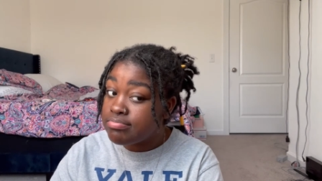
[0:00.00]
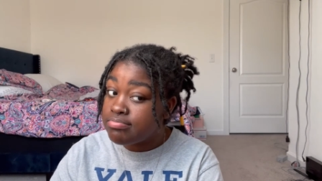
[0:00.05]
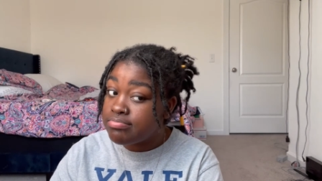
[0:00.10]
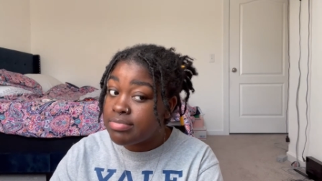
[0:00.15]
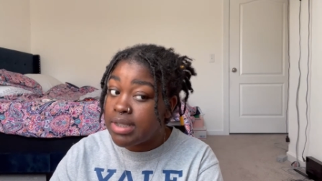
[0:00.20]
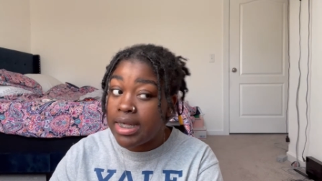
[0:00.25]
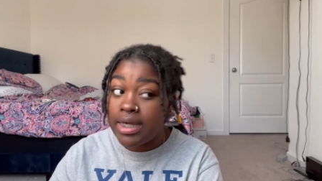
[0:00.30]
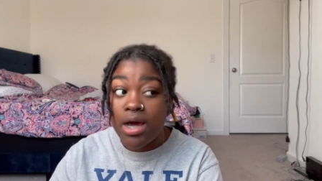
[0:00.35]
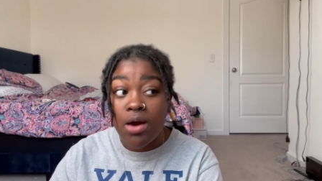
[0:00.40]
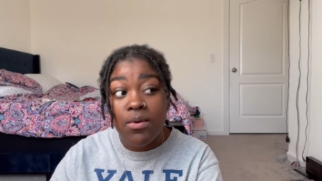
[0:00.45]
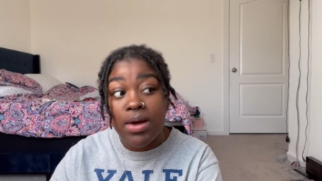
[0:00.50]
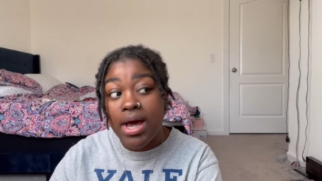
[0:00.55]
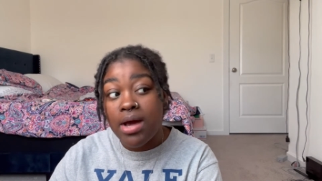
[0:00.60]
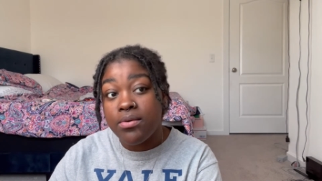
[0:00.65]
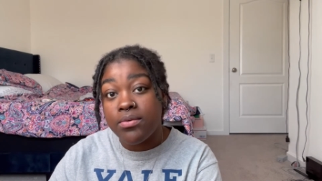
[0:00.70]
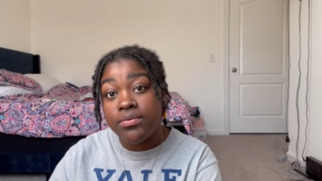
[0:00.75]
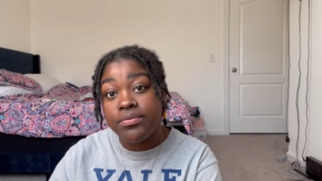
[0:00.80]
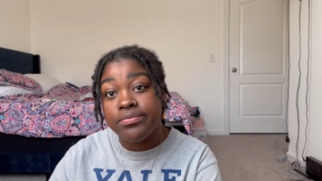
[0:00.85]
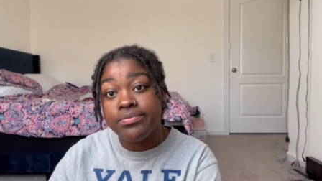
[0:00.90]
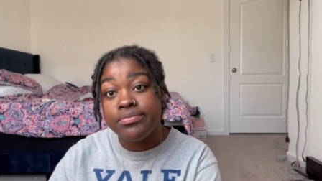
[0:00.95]
and go out.
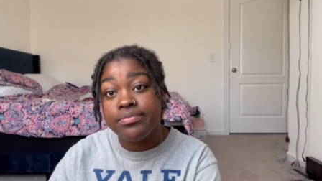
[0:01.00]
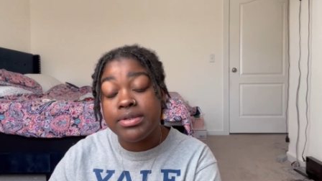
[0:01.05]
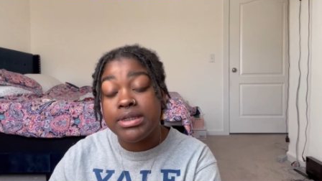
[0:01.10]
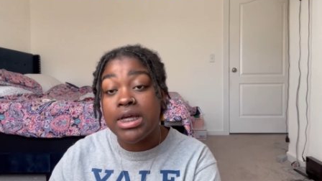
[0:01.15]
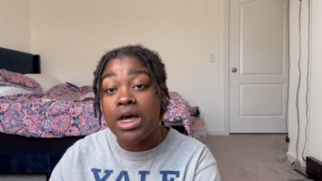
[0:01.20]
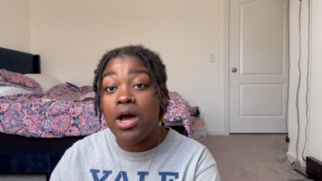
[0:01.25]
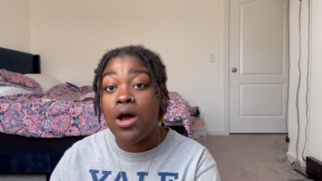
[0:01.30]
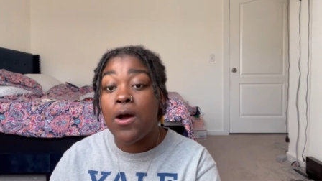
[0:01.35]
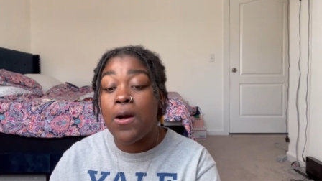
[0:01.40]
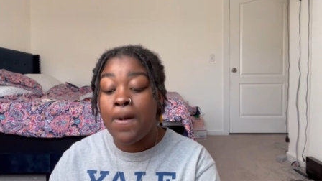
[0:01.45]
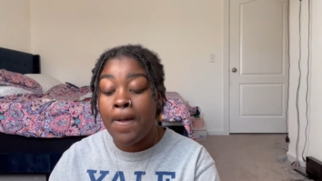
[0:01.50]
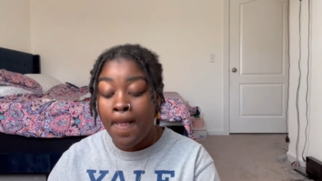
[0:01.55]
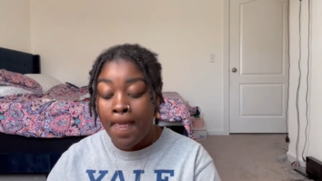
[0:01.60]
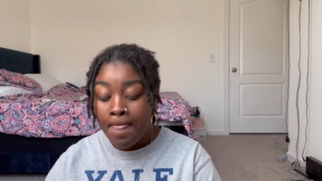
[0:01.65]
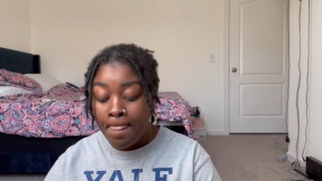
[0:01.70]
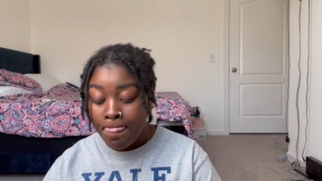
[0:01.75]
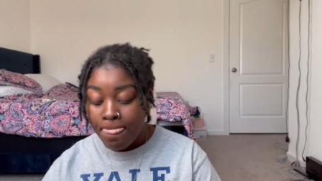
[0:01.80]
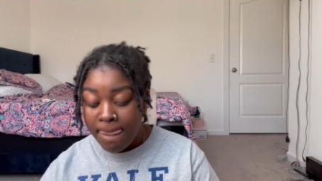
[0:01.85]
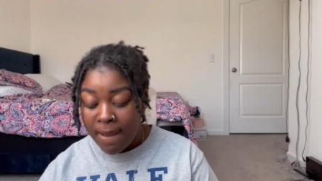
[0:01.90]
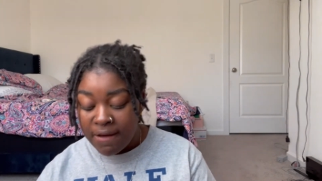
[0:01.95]
So
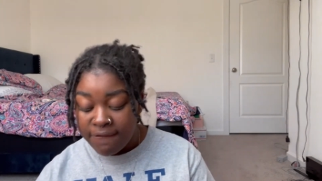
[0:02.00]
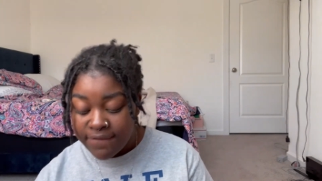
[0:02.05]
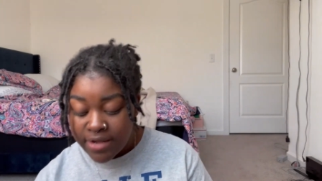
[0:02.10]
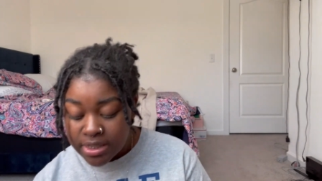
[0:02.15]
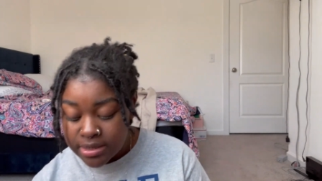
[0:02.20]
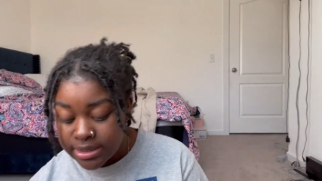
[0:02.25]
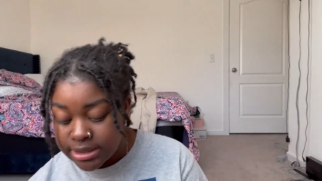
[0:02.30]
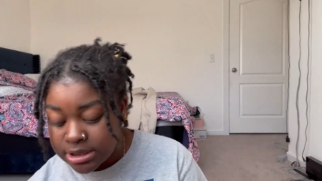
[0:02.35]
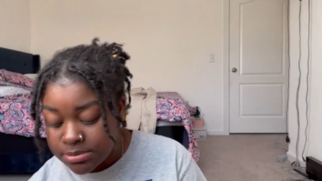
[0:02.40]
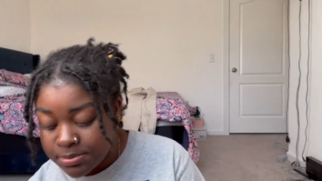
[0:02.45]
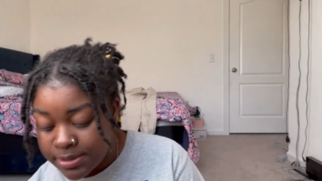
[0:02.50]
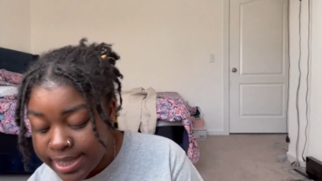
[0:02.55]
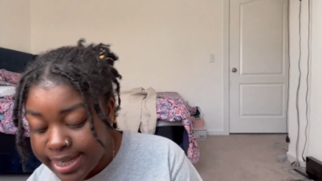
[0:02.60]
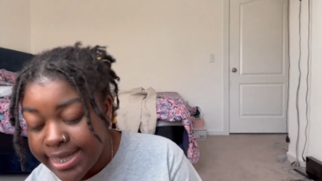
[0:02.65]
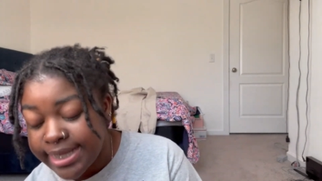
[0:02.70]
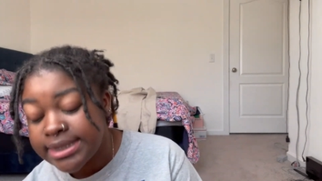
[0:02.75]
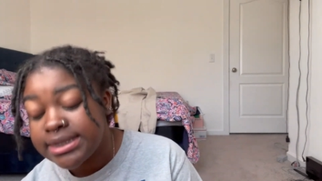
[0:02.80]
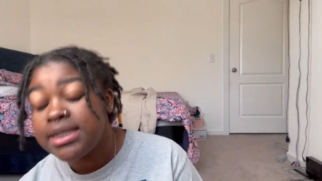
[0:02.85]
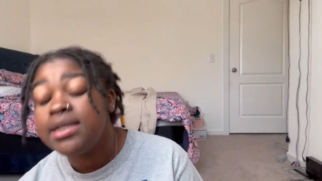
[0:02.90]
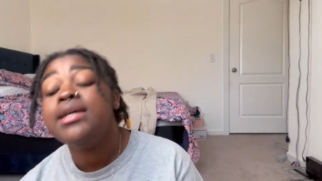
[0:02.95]
I found this
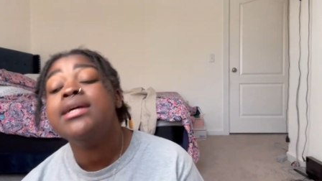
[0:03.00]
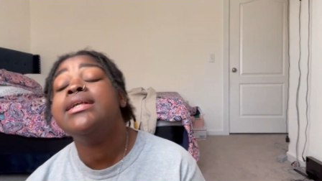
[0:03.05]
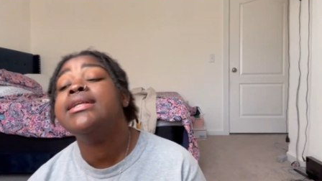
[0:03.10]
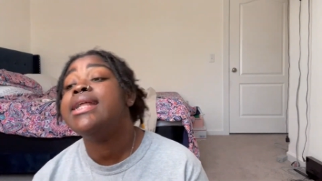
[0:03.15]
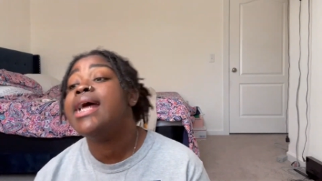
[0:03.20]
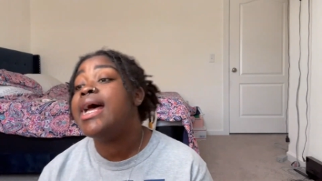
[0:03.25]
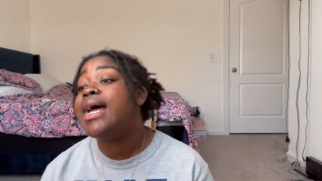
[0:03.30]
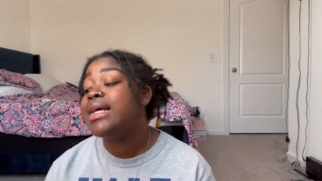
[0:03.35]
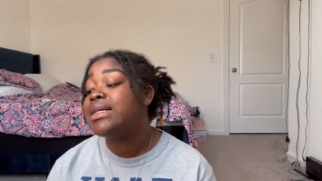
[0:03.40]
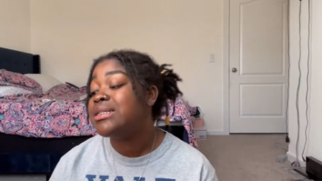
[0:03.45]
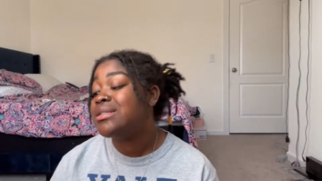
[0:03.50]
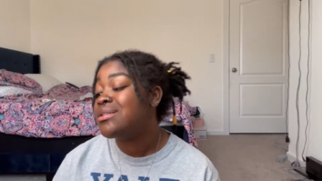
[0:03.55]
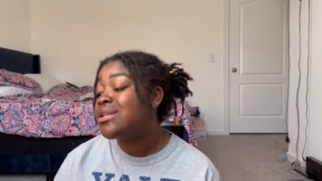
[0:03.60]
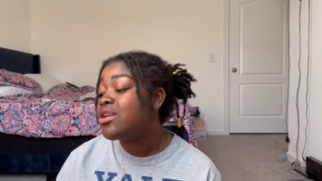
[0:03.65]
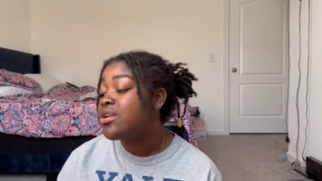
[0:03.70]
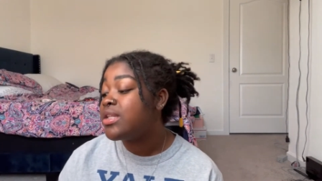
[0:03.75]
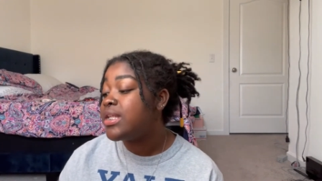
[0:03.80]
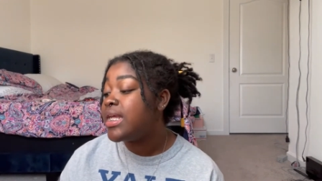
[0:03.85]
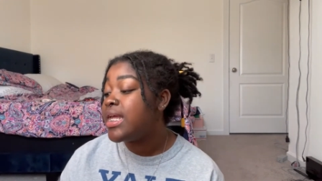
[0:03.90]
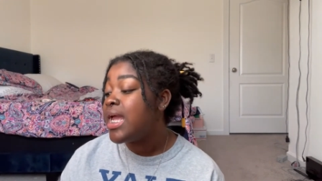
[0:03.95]
place that's
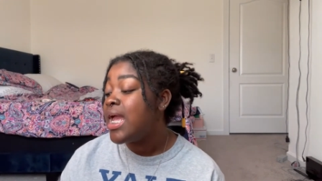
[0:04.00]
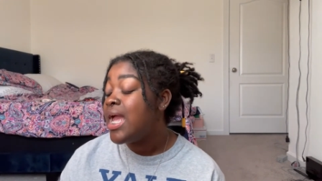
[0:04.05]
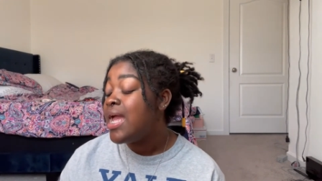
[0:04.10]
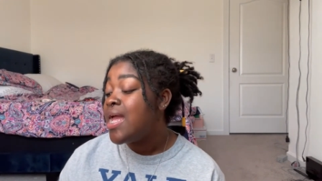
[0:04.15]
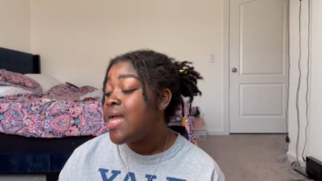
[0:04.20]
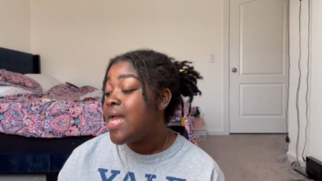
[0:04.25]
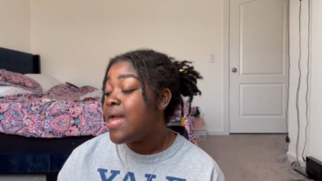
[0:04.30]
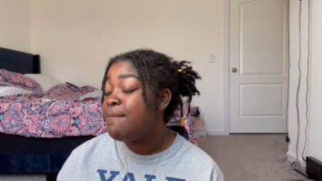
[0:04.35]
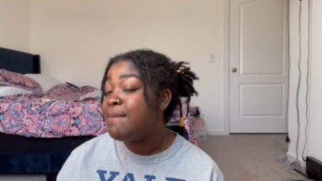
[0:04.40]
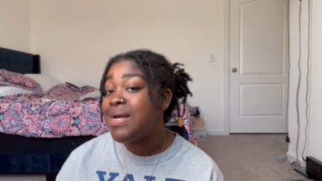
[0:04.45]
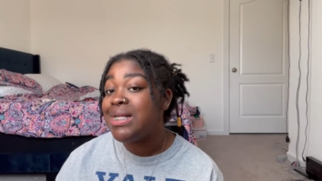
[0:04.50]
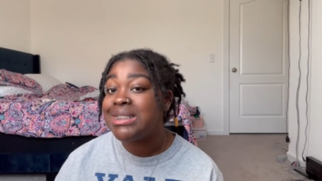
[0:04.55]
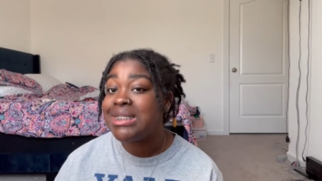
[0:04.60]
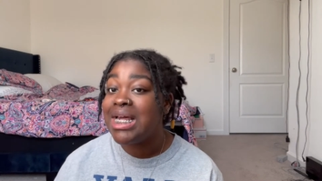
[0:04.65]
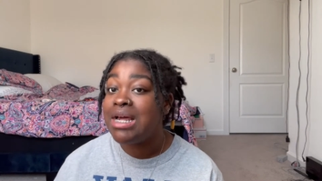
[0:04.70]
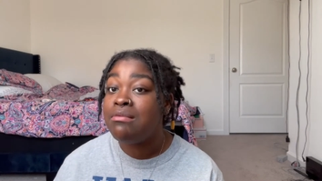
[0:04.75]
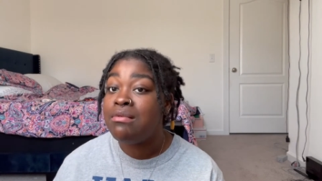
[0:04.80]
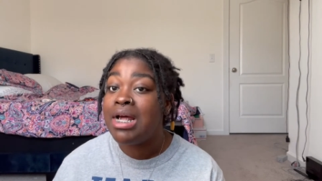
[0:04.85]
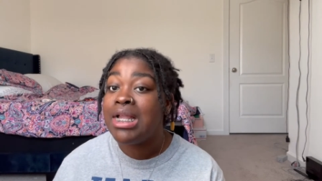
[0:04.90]
literally in my town.